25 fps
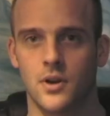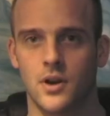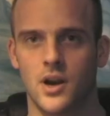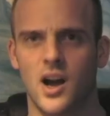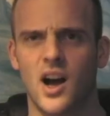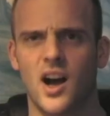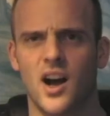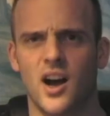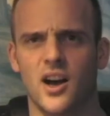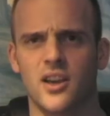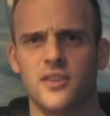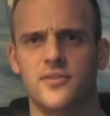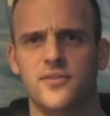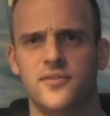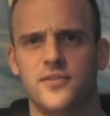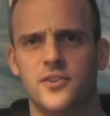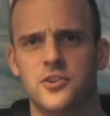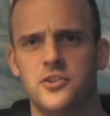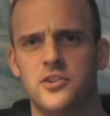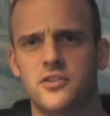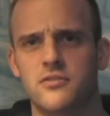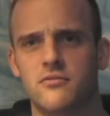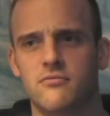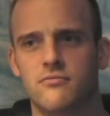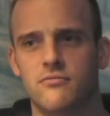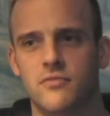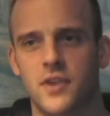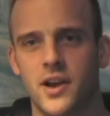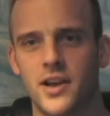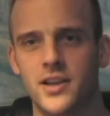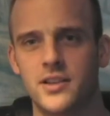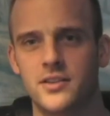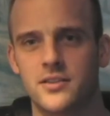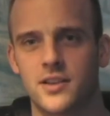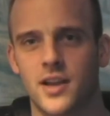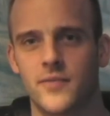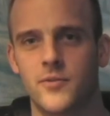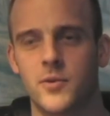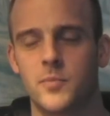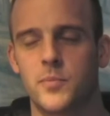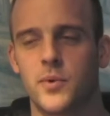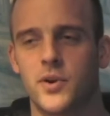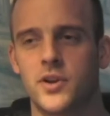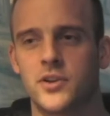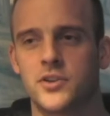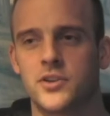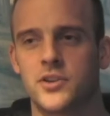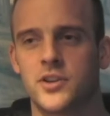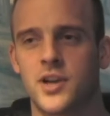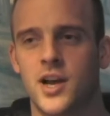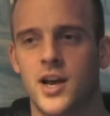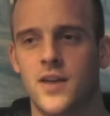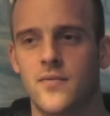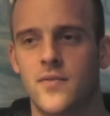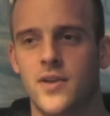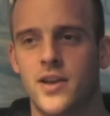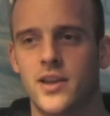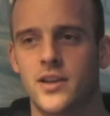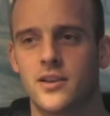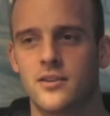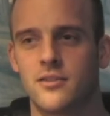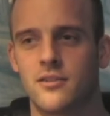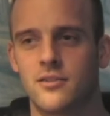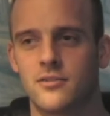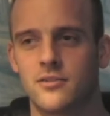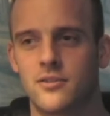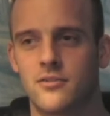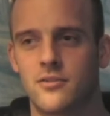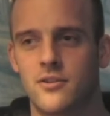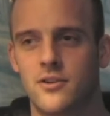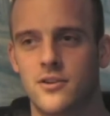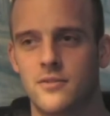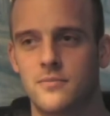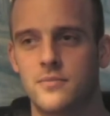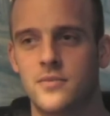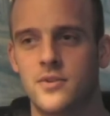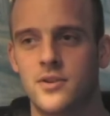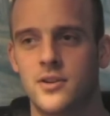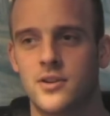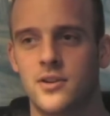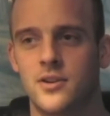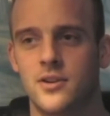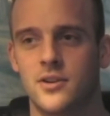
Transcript: I fucking write. Everybody should have ink on their arm.